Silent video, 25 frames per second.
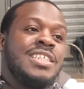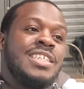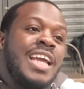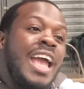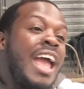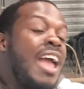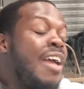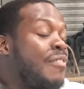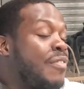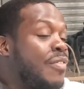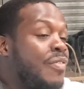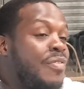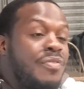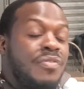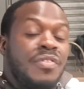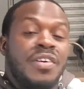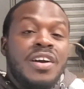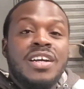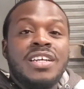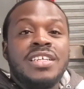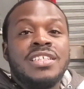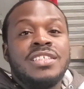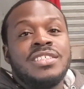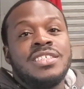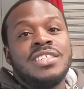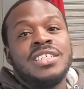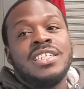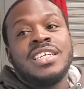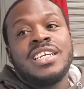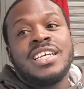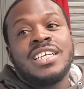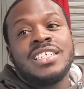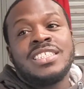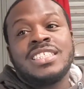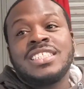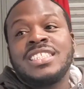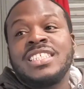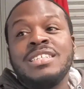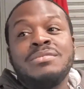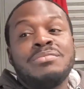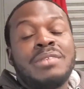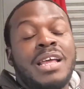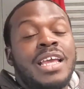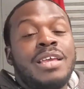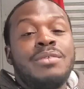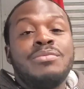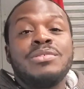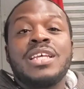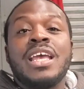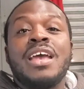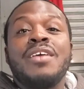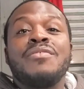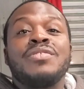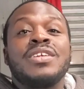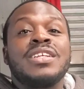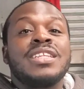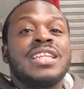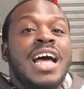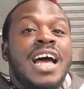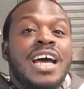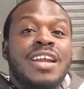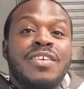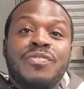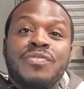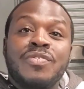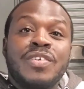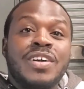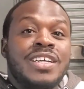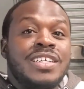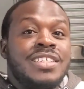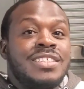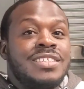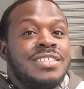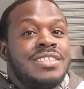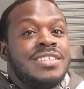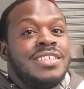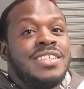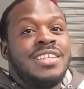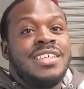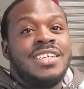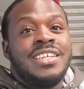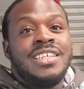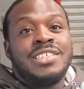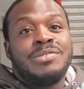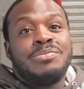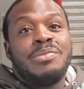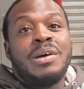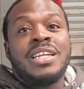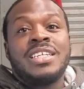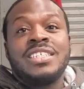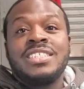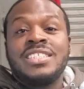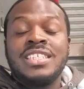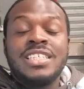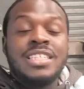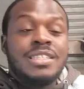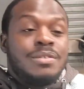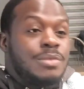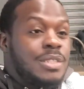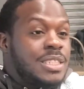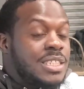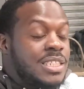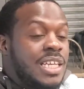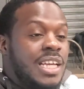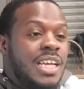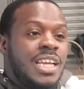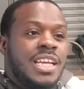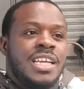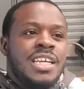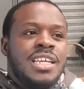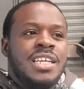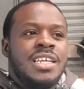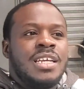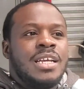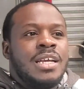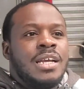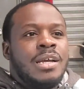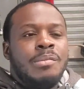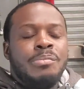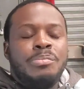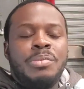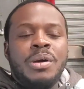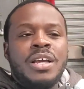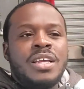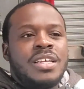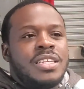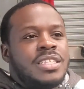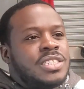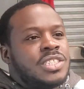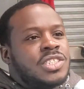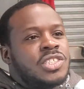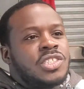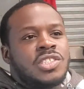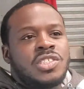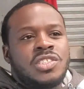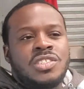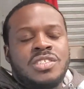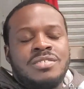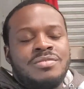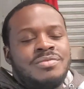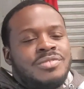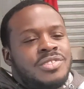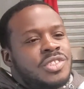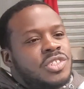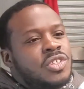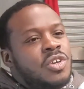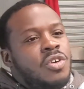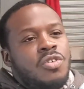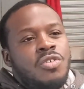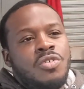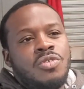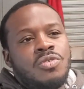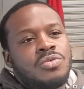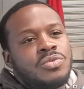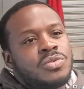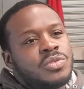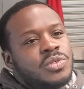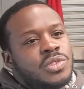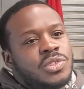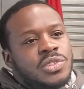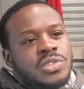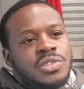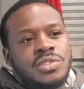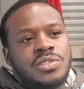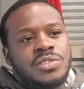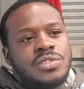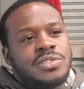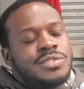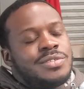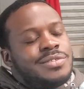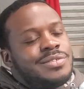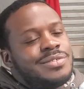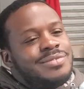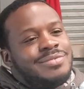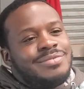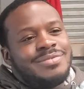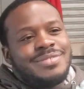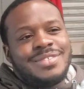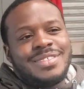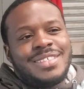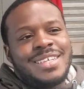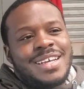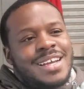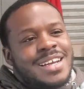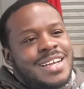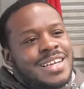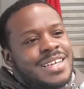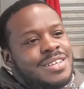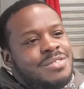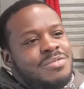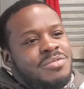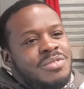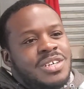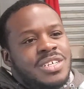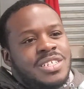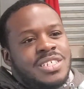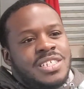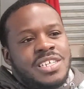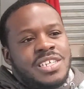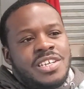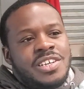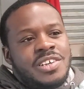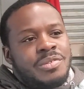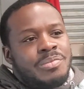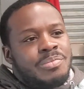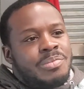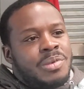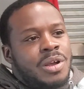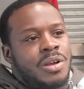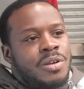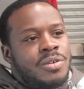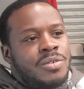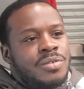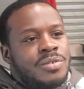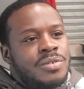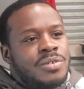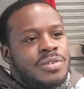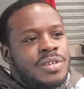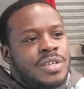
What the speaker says: having fun, because it seemed like he was having a lot of fun by the shit he was saying. But Tone, nah, he wasn't there, bro.